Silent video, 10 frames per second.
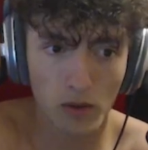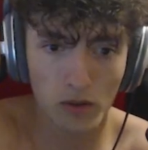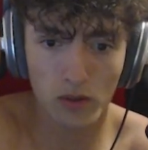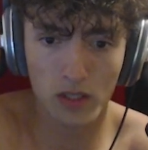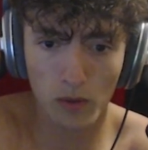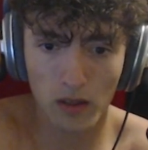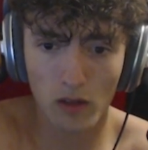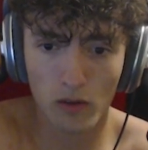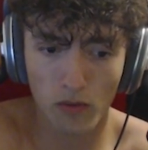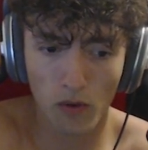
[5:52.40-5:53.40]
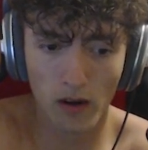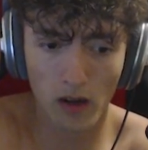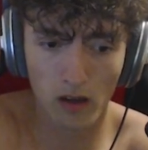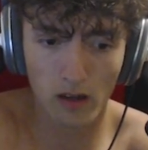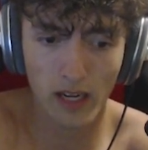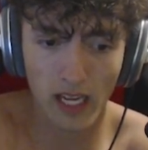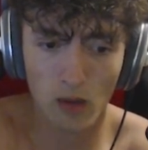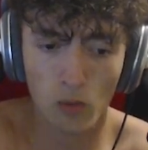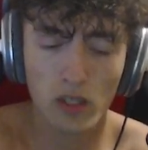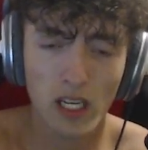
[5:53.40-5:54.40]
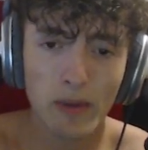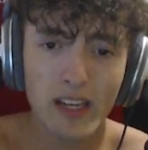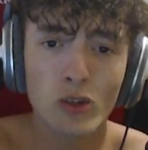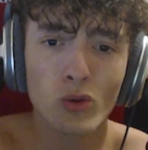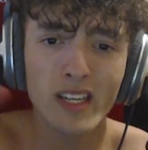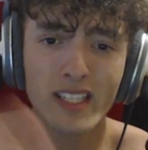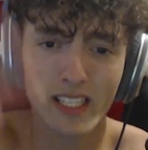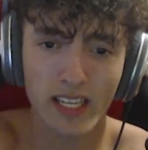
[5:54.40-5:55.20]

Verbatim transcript: we'll start with the little forty dollars and then we'll keep increasing